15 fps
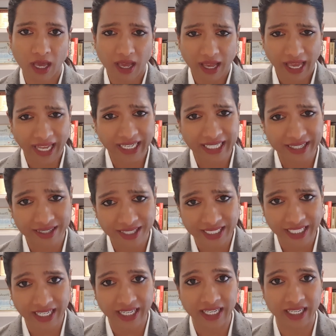and
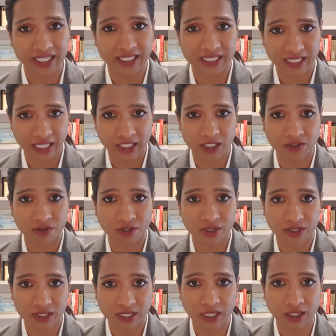critically assess for
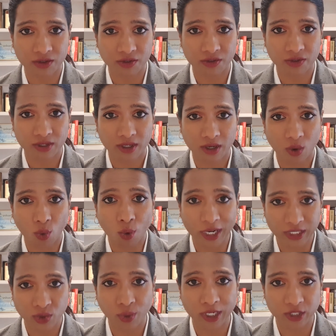yourself
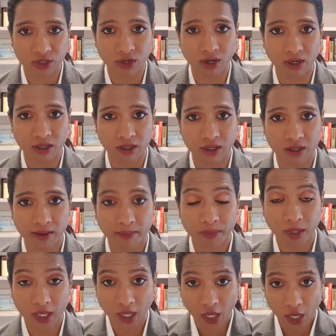what went wrong.
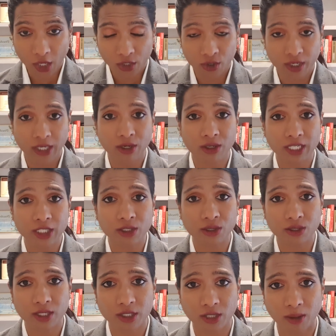You can only do
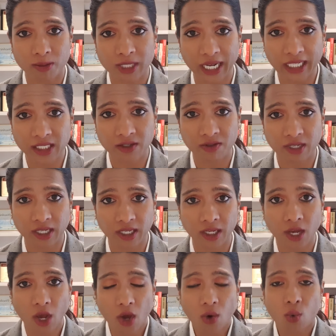this objectively
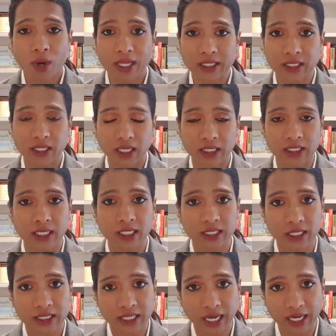once a
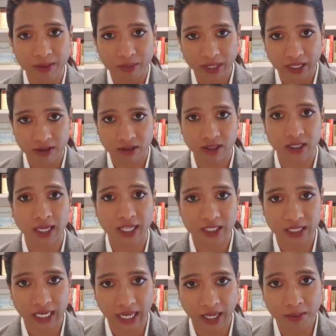certain time period
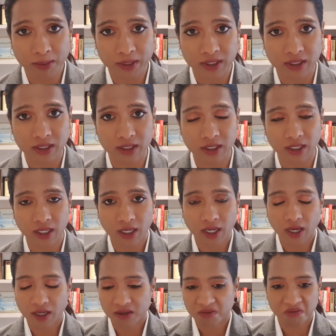has lapsed,
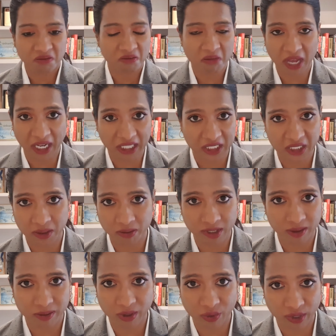
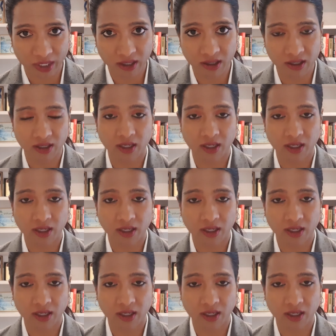maximum a week,